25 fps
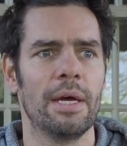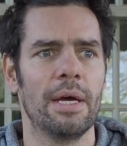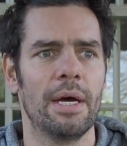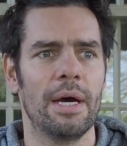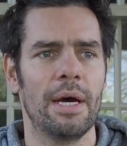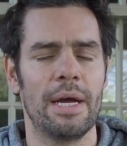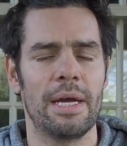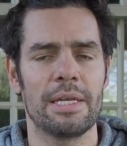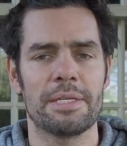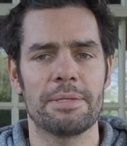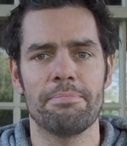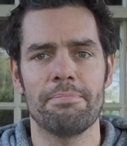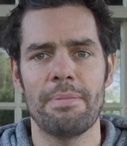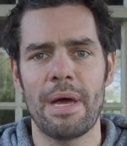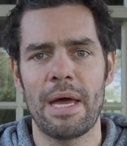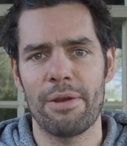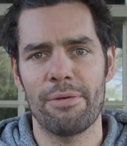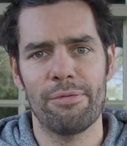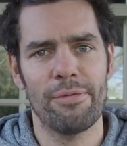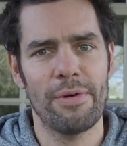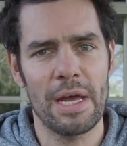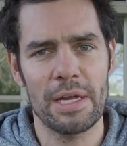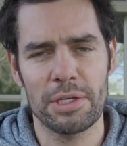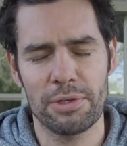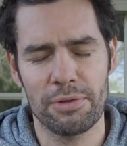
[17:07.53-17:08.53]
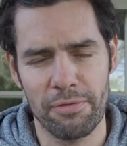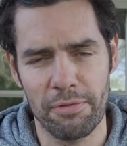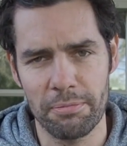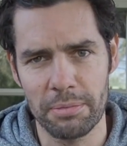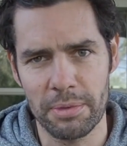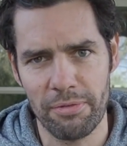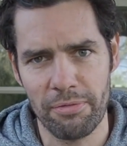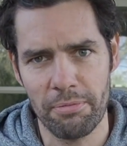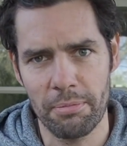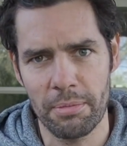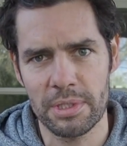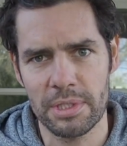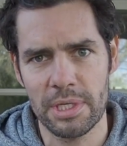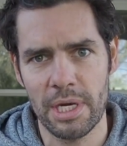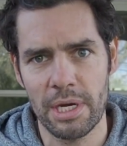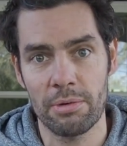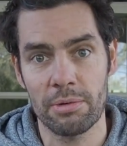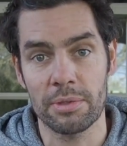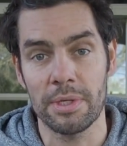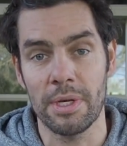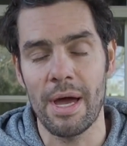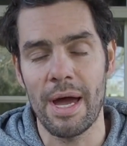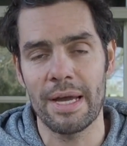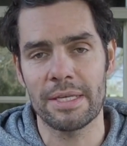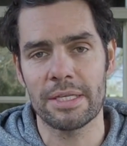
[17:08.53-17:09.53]
It's manufactured from different
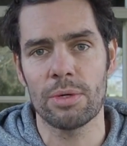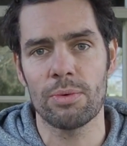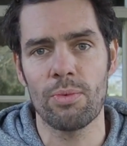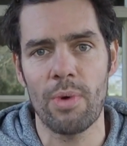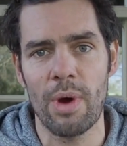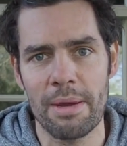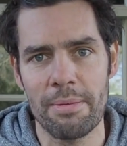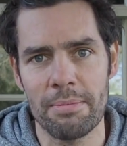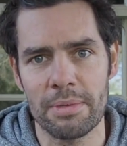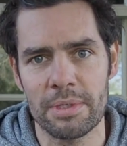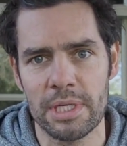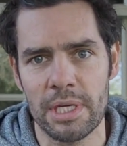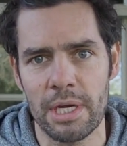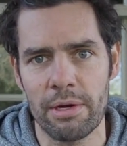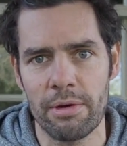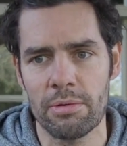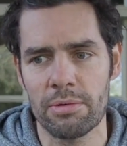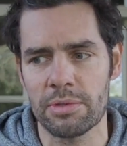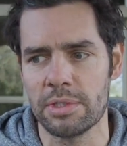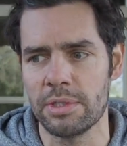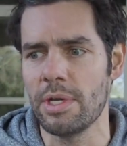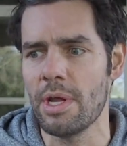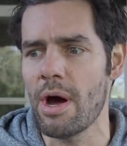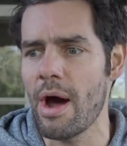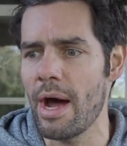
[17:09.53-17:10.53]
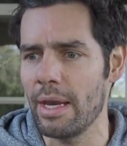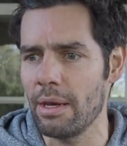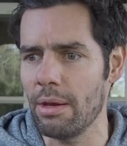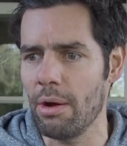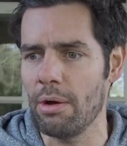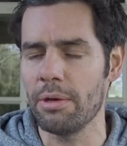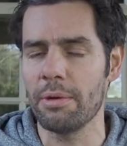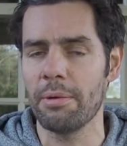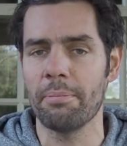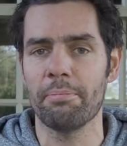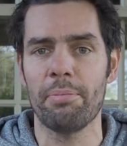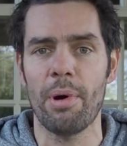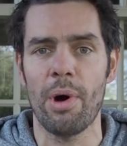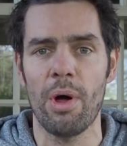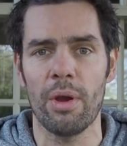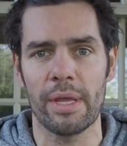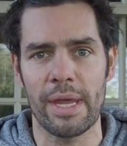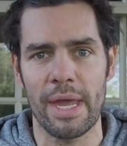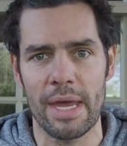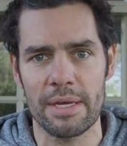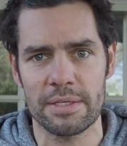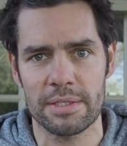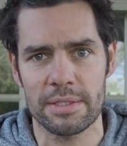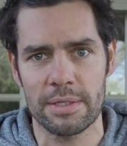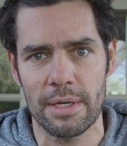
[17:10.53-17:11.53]
materials, lighter weight materials, nylon and
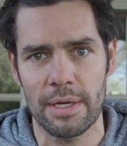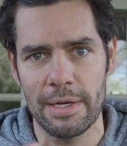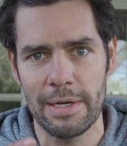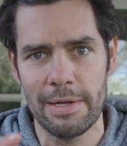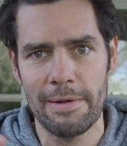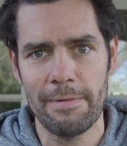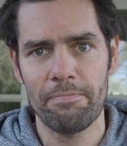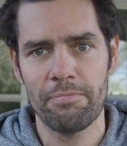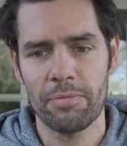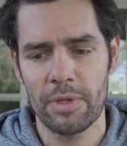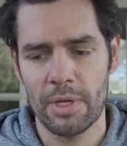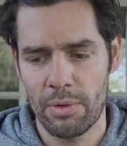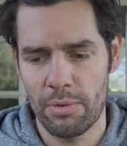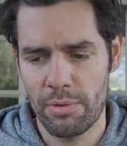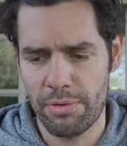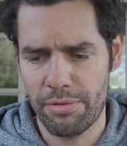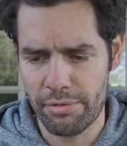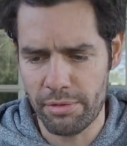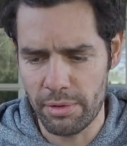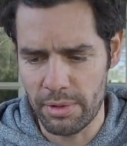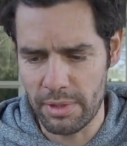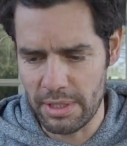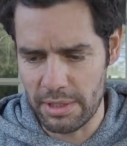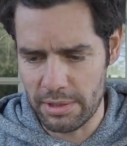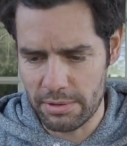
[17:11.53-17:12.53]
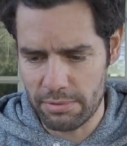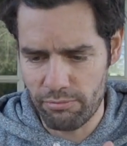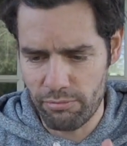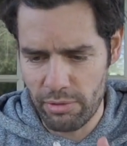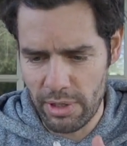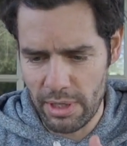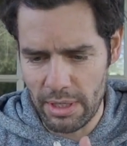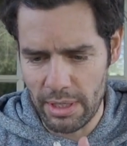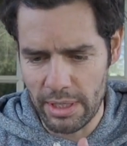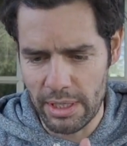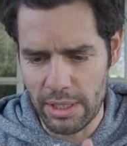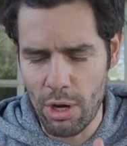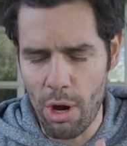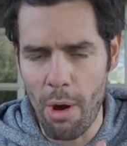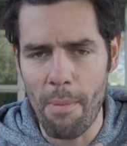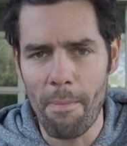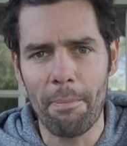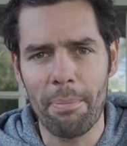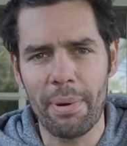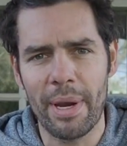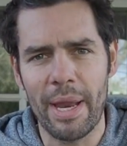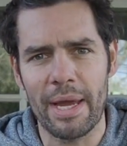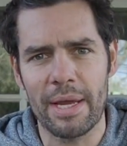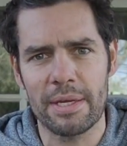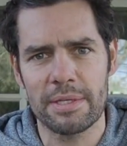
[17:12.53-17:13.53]
polyester, or through this really
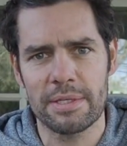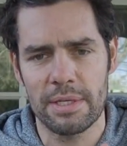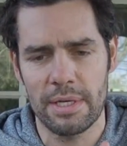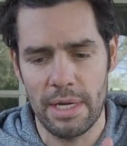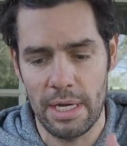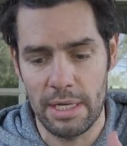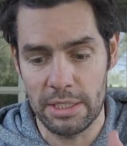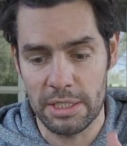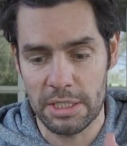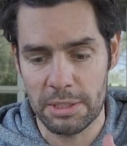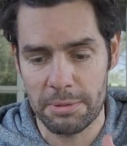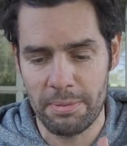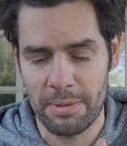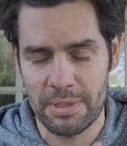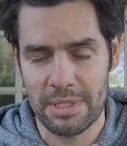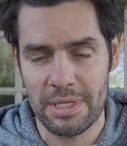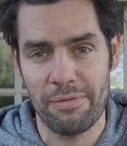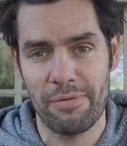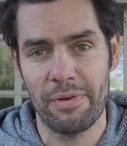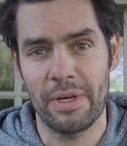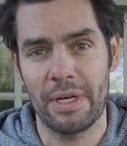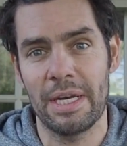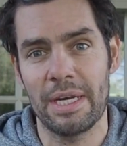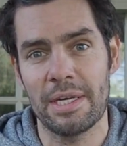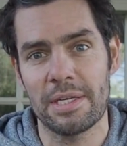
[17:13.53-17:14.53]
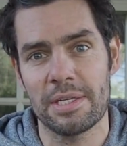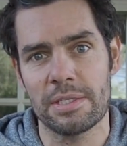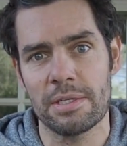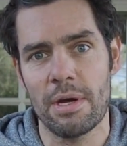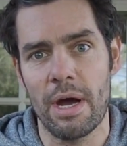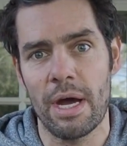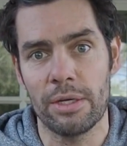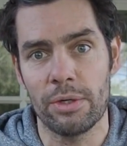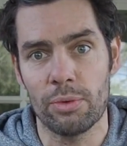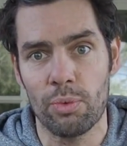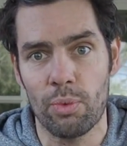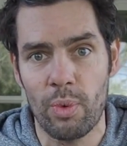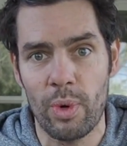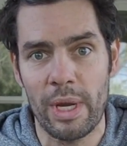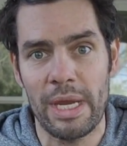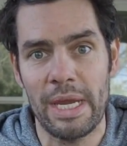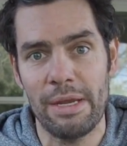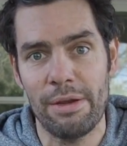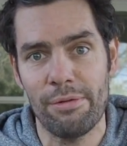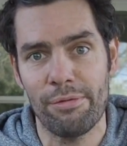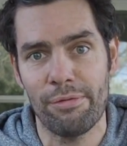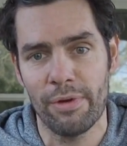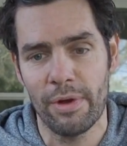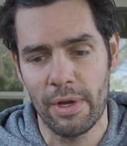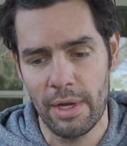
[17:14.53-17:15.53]
complex and specifically designed
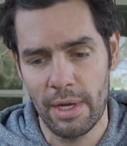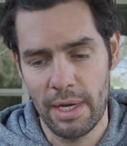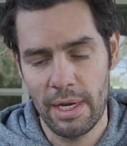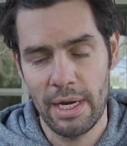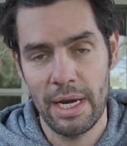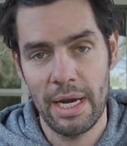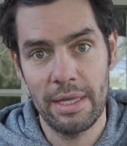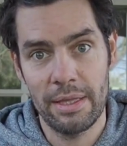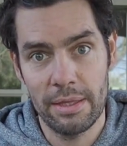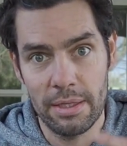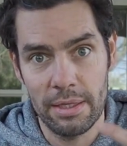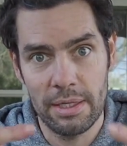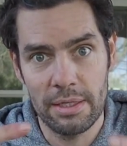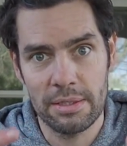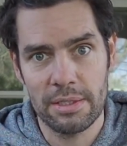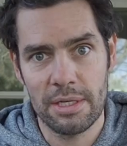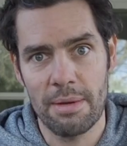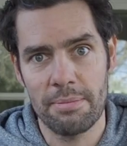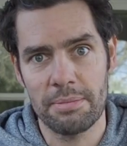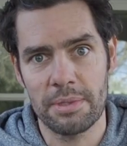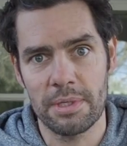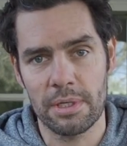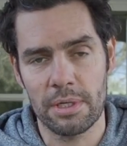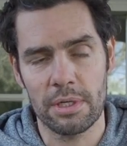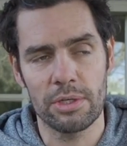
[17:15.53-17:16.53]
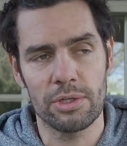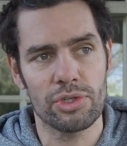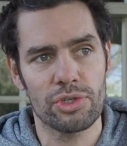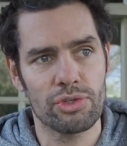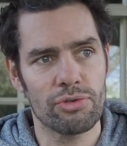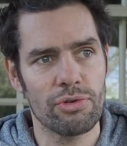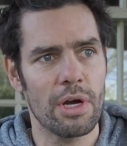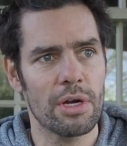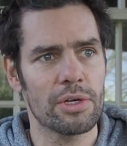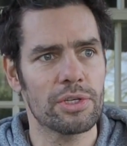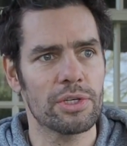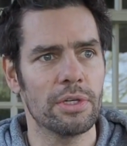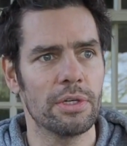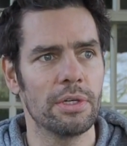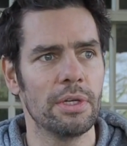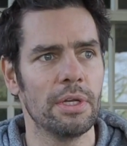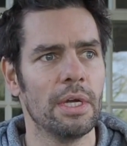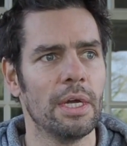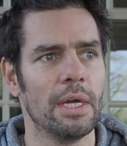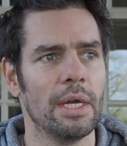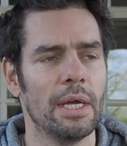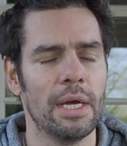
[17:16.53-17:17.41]
weave in terms of the construction.